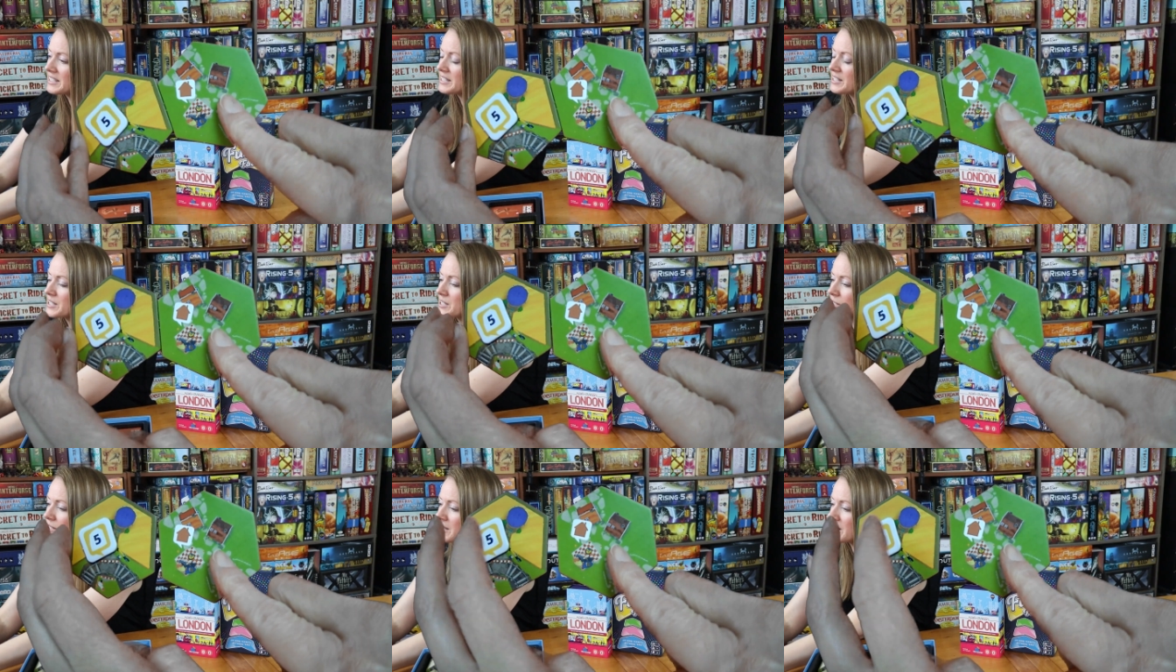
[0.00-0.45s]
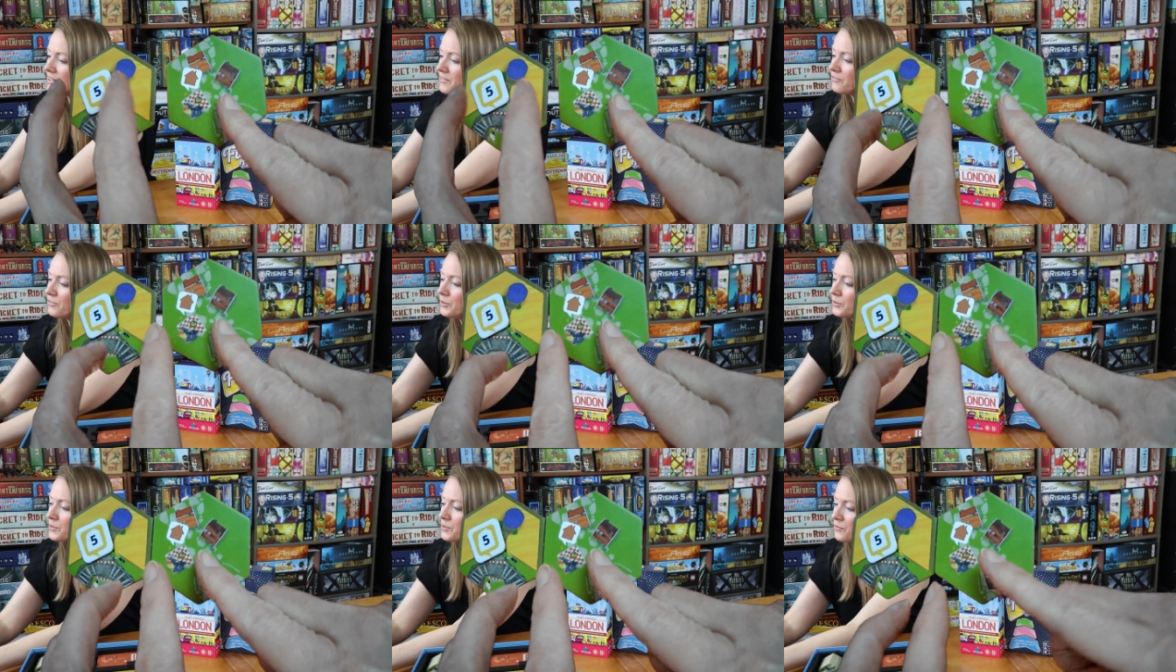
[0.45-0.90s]
Let's uh,
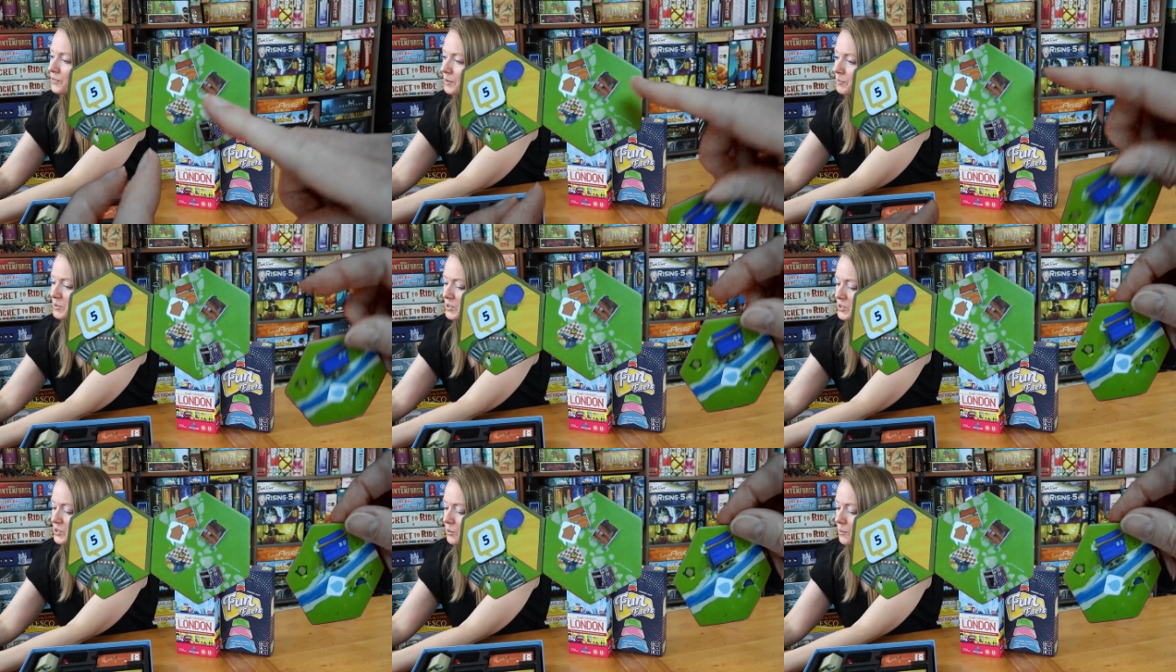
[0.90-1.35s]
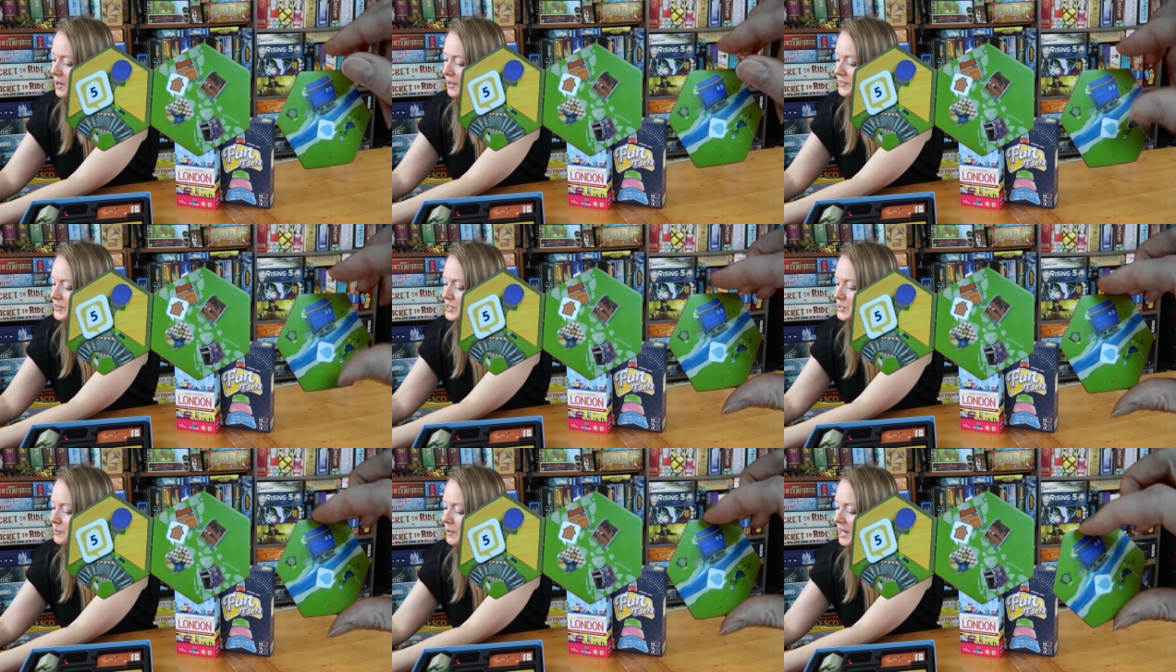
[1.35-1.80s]
flip this
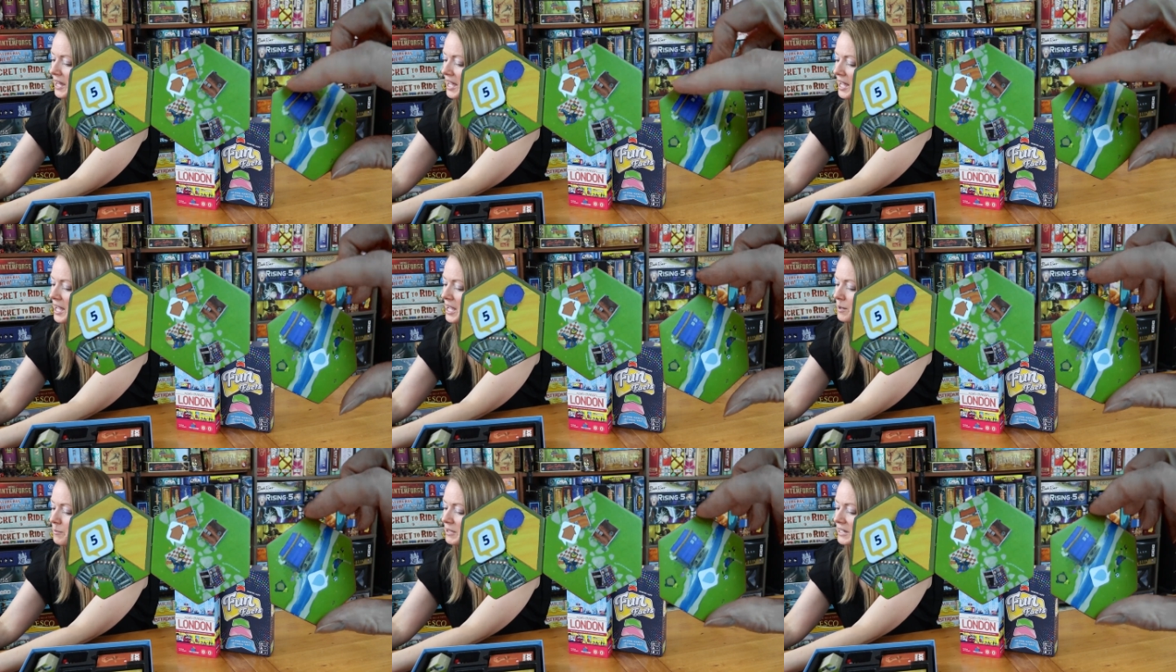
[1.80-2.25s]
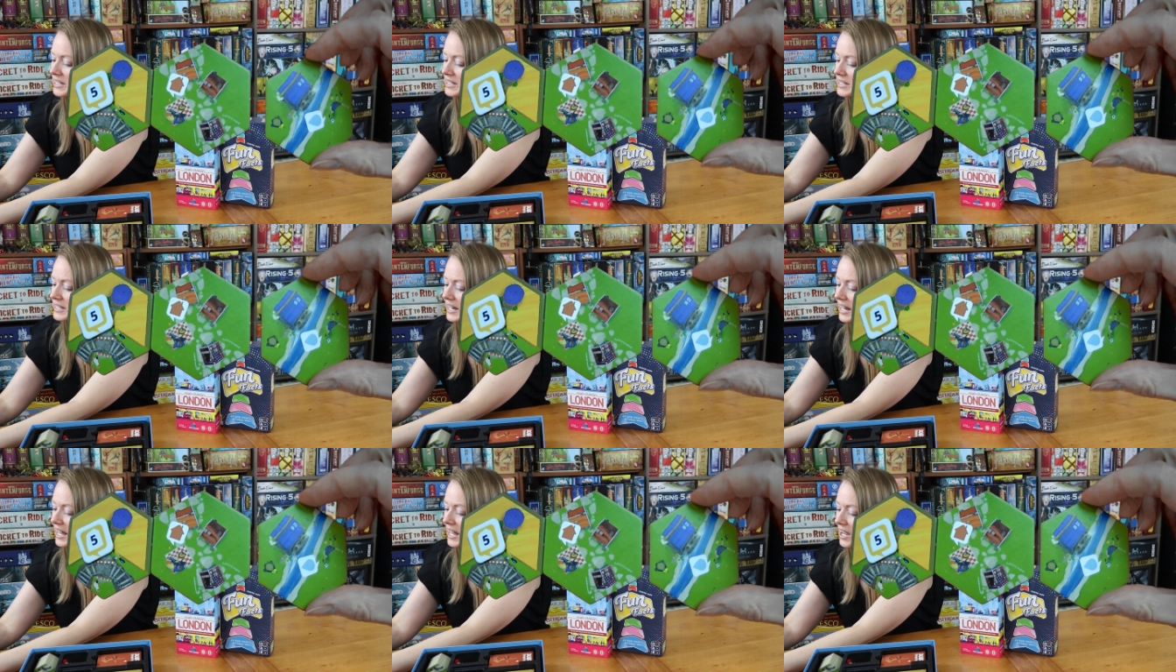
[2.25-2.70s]
around this way, because
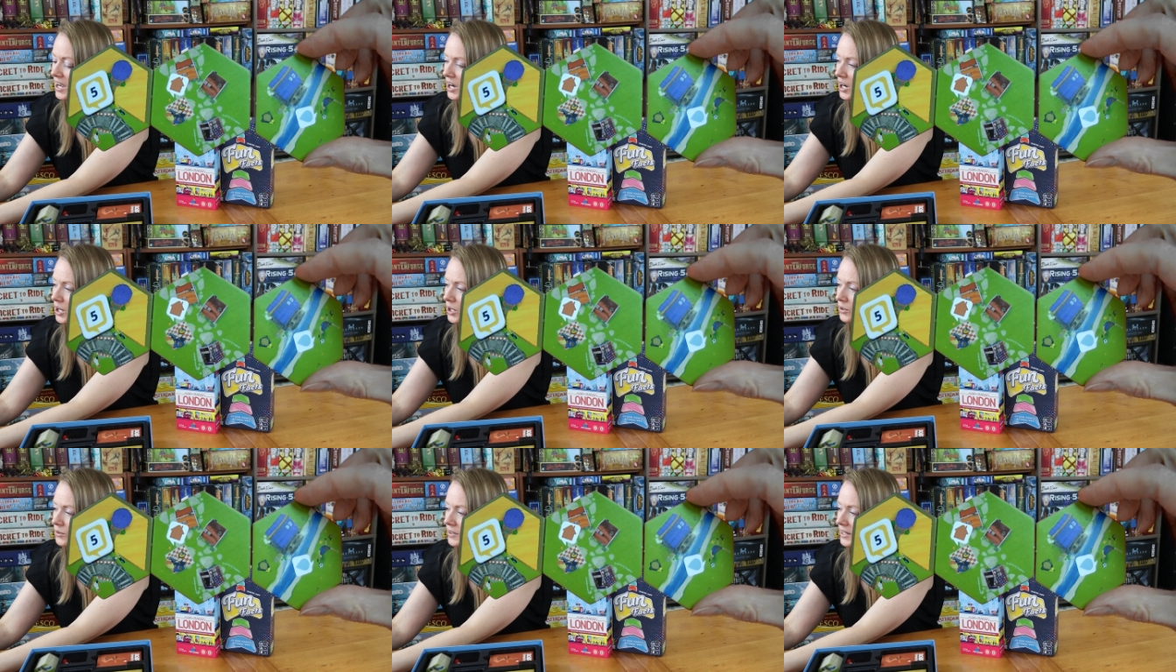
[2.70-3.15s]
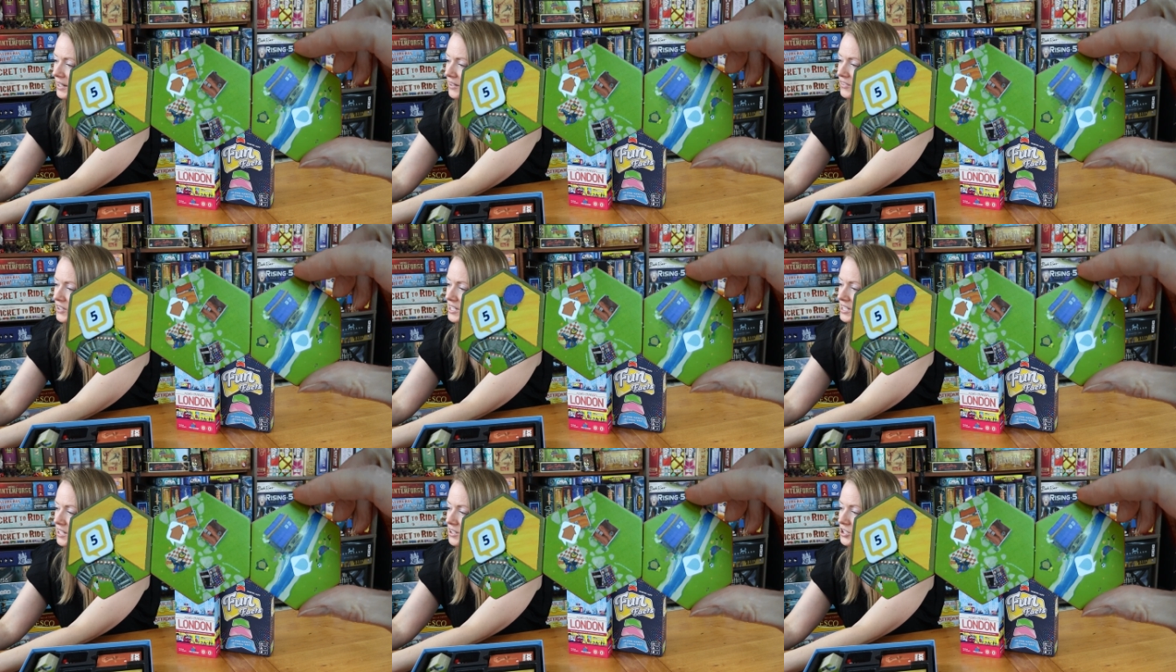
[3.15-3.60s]
now
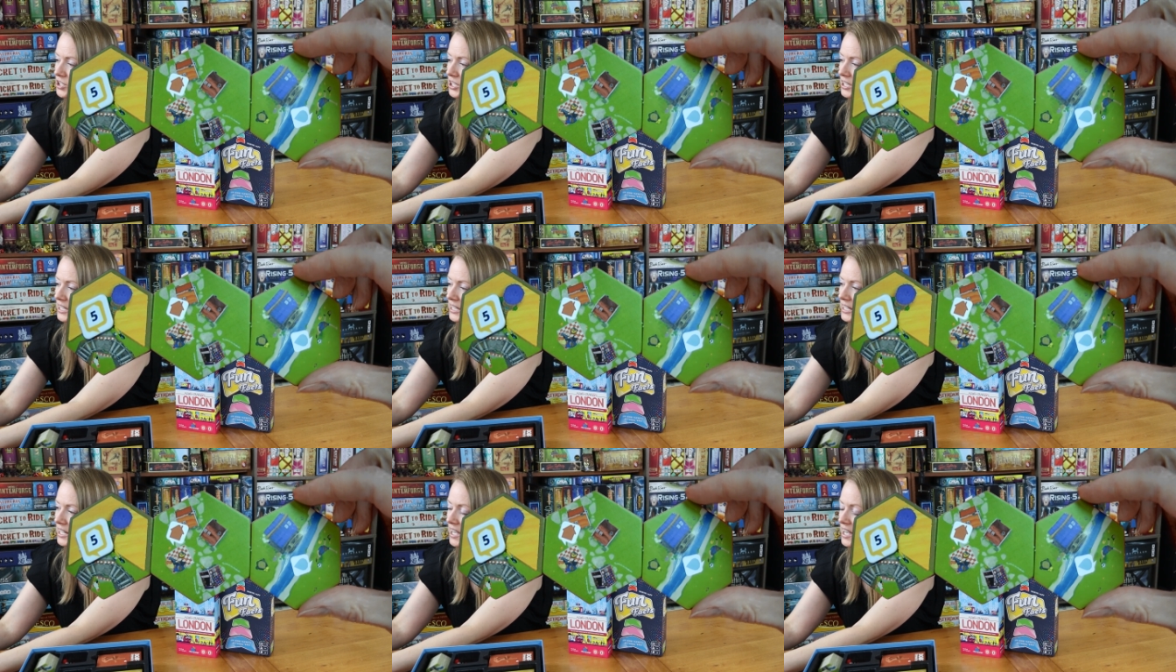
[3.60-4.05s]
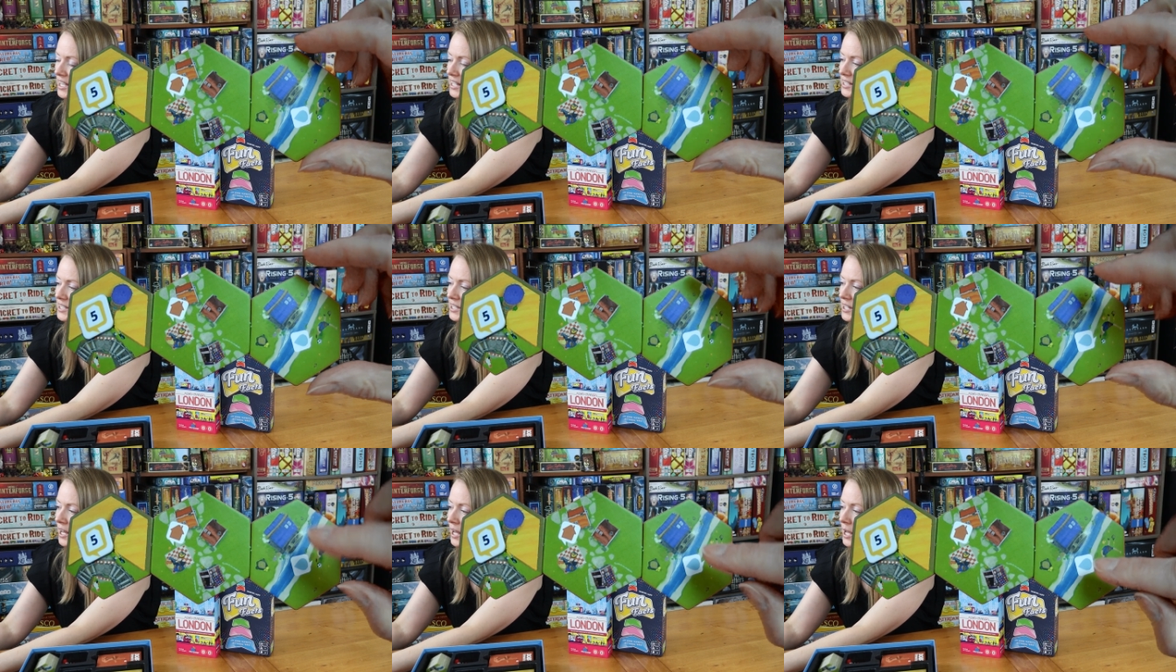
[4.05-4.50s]
I've essentially
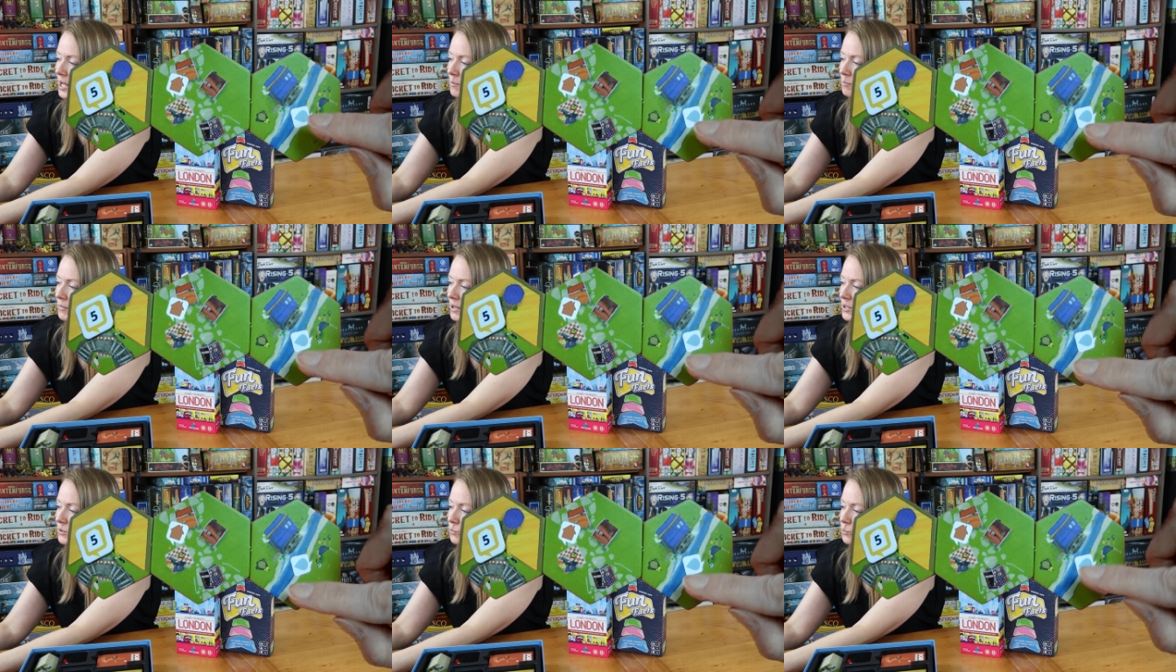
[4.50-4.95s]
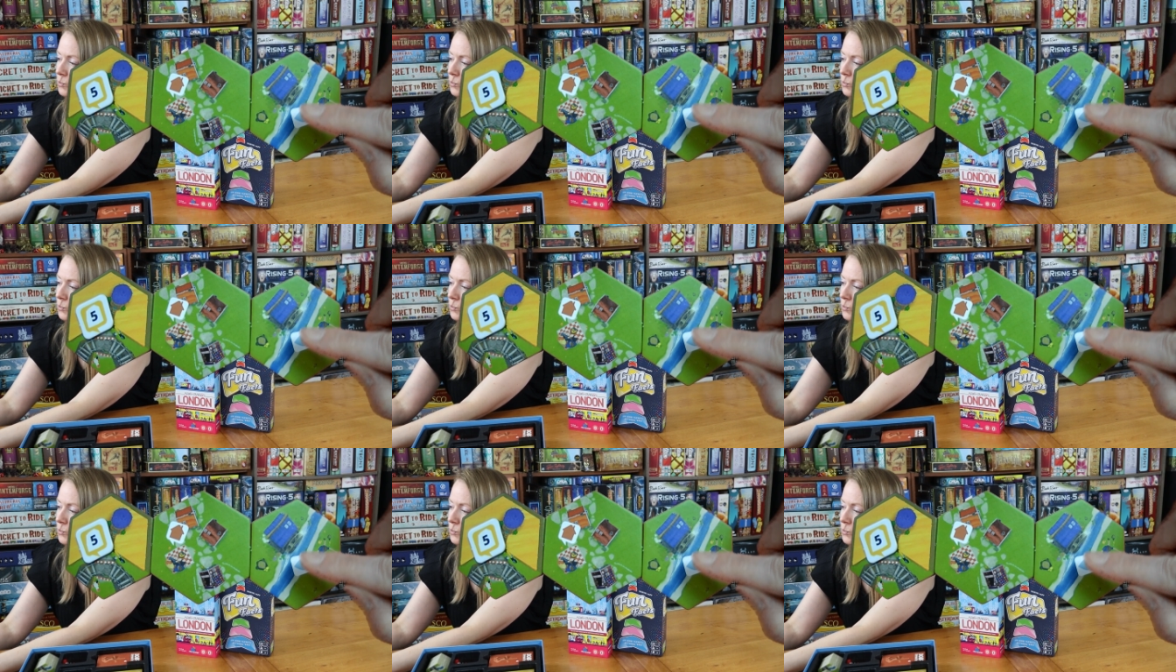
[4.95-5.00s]
got my